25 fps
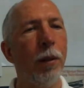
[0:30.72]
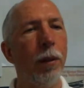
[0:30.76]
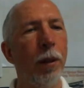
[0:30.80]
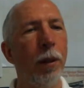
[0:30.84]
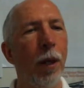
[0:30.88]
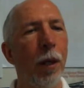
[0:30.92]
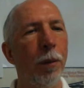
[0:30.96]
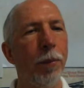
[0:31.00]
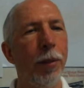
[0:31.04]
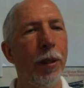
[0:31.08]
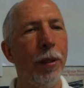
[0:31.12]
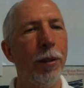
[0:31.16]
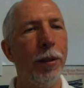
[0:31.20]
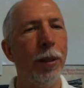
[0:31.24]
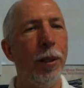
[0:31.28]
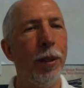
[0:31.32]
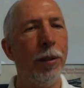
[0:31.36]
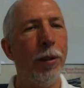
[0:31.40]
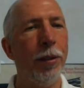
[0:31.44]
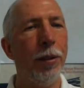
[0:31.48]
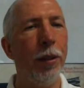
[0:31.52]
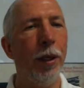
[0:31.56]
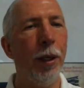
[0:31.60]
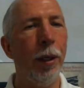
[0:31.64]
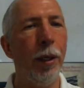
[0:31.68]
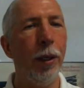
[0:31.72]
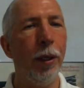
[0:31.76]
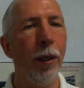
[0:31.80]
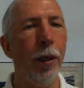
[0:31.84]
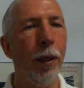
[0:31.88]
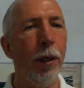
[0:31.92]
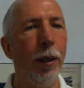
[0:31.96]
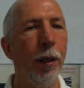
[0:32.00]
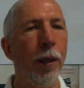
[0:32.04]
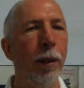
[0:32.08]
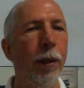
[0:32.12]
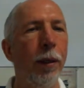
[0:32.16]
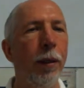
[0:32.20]
I'll be teaching
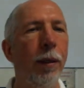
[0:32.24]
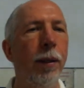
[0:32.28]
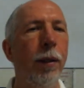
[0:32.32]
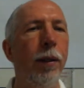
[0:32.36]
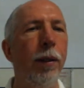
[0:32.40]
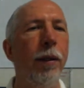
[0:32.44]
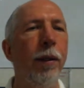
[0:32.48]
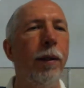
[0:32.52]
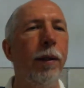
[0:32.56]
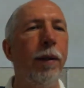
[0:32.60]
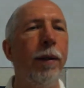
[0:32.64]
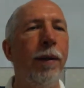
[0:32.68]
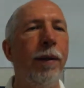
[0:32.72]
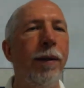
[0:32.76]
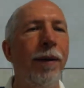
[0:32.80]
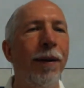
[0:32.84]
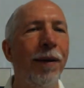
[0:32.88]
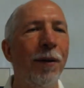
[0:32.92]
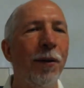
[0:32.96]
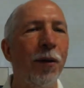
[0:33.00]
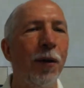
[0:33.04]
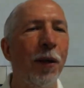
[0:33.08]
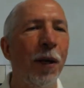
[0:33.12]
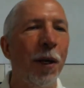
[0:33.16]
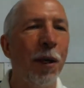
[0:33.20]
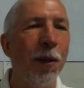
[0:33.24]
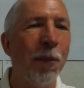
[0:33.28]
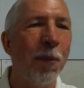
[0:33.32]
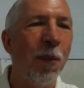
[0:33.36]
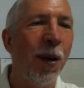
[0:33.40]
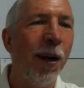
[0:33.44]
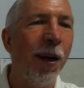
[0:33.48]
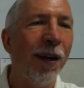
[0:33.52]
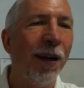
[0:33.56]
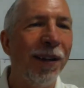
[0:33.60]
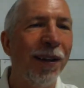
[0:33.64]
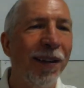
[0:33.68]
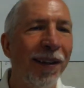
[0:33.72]
internet
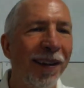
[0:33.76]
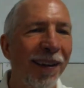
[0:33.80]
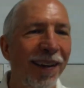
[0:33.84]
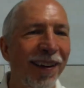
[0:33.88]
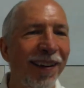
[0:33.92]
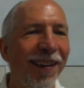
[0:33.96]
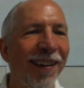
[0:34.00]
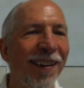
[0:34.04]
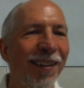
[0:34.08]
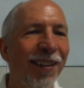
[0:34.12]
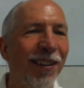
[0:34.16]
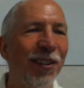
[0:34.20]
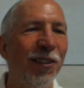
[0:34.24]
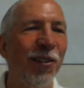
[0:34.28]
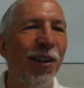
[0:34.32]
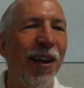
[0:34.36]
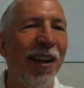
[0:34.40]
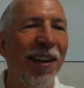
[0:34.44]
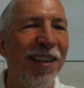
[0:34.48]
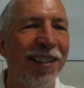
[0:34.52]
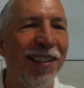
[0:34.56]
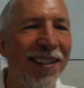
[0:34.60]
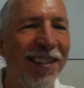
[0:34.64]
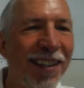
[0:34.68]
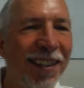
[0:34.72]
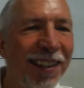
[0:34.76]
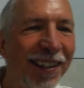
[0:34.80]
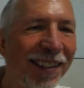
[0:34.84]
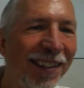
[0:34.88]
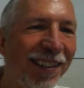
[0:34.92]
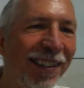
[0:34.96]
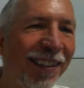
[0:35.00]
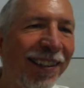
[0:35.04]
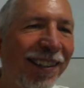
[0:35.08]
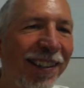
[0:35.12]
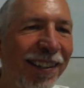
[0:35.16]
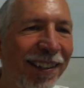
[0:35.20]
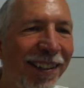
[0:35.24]
marketing strategy
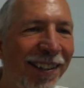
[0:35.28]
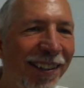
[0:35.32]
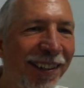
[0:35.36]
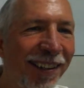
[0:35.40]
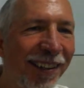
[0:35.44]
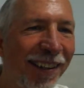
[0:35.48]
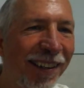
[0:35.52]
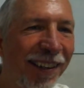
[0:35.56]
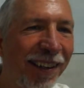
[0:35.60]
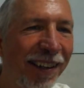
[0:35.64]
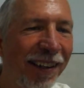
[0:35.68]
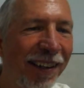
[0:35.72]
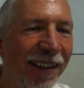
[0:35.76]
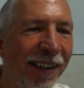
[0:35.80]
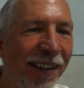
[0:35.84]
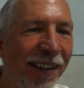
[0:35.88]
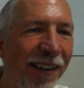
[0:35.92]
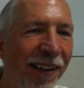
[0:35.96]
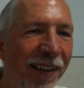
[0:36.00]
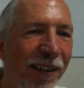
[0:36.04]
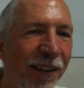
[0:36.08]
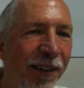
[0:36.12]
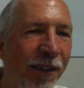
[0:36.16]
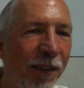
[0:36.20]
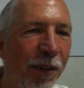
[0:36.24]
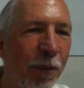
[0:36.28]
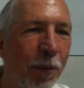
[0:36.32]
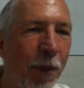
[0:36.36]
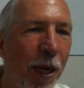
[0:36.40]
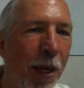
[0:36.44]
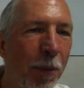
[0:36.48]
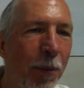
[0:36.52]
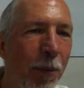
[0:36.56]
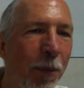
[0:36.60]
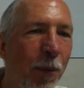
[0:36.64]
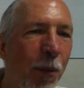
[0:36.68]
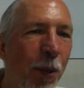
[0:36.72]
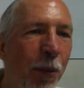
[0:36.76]
to the
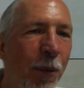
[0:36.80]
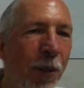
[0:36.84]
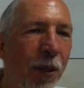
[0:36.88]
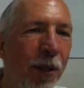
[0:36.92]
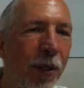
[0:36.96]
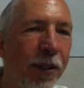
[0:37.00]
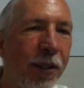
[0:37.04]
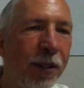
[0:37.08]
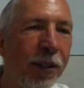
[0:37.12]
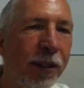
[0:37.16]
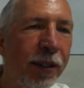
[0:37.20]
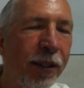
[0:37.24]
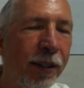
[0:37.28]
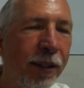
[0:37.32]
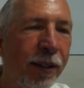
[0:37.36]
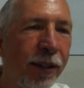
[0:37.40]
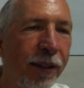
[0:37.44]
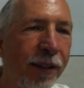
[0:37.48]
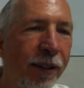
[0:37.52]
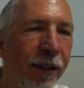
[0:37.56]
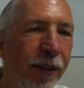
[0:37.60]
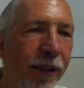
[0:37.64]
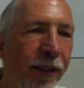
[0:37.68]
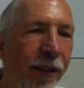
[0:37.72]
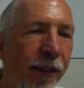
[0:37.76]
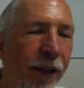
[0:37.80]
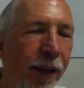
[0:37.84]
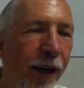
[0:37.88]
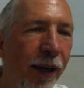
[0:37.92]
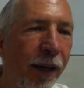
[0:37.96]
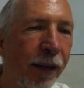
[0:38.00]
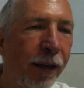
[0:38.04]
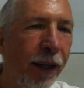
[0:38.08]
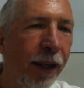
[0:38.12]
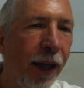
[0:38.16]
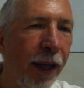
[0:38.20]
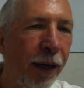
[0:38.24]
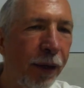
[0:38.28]
baby boomers,
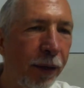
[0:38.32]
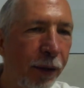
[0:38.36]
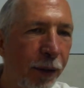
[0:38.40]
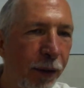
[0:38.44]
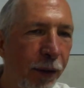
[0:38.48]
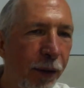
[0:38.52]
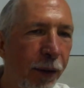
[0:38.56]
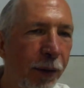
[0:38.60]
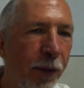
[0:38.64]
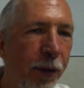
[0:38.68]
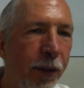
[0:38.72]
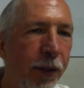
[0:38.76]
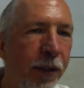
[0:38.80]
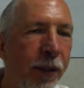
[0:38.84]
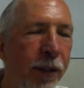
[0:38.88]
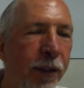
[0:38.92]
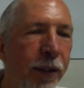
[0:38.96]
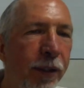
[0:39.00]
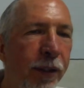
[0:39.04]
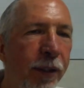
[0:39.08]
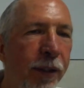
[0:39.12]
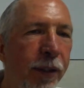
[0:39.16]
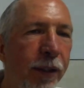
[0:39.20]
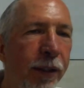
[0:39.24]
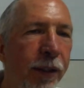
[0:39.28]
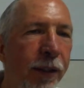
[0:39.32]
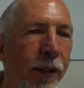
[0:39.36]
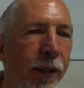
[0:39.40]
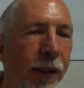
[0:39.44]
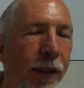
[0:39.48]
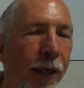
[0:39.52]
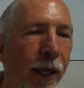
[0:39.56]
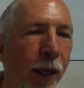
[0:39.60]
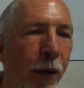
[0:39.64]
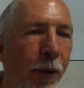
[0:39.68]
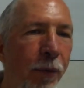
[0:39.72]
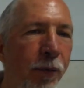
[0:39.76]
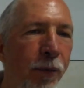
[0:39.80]
and that includes
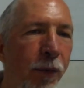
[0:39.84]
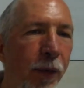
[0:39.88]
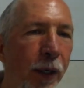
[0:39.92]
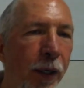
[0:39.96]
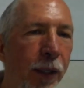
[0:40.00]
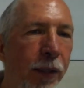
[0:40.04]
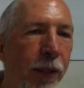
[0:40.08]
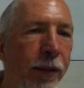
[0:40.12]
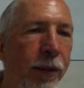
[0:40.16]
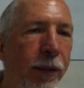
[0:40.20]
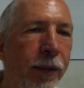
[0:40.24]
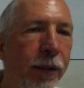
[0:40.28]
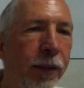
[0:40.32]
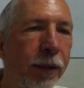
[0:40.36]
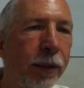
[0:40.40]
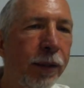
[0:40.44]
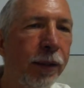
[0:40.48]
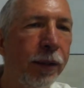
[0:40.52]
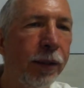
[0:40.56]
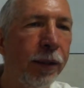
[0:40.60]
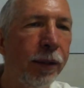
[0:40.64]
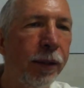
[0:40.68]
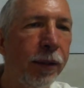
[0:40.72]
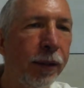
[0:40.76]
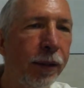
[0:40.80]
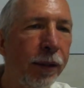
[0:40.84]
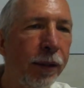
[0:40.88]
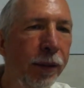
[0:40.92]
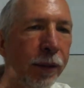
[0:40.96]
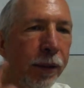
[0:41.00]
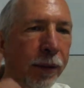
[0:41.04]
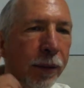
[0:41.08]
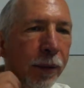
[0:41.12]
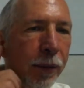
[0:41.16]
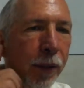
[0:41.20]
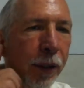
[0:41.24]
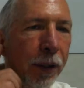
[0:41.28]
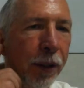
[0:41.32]
our friends
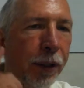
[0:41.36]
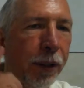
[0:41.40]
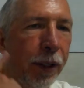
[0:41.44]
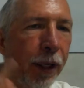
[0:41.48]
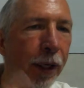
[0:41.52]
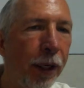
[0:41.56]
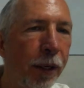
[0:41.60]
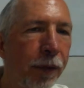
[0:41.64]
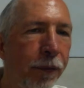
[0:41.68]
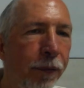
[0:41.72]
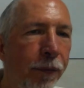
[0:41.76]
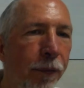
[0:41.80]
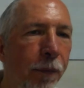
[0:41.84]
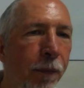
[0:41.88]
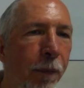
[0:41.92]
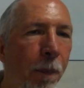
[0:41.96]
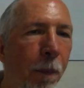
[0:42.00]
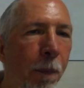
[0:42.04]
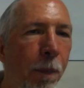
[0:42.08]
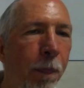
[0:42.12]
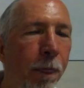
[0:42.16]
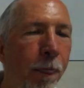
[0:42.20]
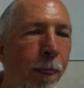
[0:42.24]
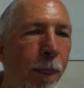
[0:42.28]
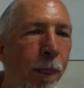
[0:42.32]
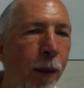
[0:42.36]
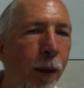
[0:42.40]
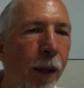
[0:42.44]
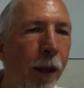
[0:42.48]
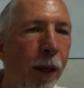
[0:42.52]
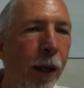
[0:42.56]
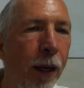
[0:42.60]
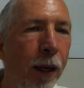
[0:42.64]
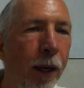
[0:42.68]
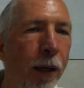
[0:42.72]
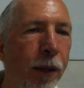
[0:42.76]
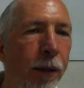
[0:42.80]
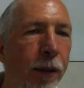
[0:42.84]
who are deaf
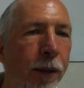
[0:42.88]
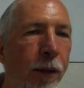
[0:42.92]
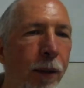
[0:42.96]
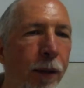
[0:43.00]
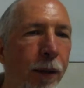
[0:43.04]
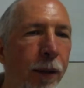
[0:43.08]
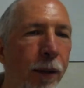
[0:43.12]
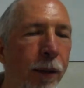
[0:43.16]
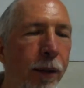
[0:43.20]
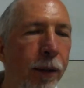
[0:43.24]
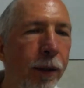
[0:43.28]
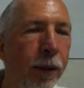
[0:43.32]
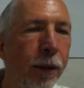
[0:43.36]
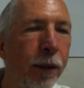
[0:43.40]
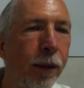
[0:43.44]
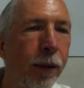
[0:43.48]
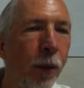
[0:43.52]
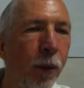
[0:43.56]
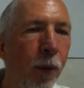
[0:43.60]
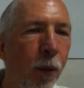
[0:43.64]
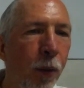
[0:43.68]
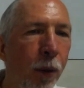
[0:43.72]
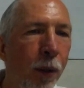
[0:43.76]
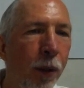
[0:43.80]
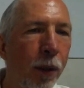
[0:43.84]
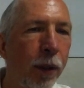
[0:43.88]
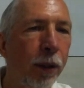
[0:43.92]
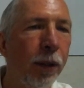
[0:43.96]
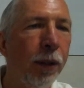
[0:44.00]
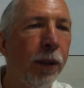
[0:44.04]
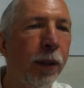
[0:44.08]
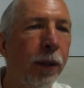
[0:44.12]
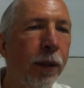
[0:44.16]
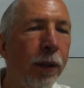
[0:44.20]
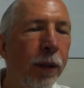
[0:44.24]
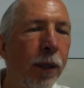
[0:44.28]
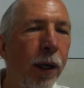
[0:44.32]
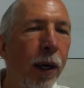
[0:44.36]
and or
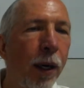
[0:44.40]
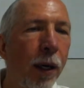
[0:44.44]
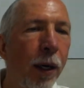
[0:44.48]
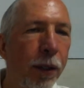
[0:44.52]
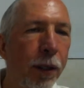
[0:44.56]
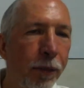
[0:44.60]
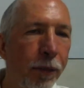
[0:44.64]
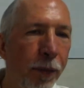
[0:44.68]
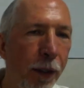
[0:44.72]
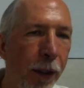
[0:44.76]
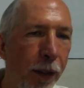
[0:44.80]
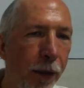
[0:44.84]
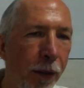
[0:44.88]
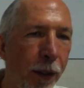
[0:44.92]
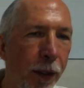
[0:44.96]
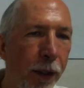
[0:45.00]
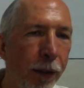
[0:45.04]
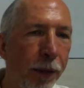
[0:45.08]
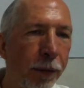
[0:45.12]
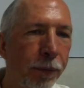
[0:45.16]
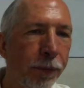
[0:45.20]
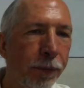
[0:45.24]
hard of hearing.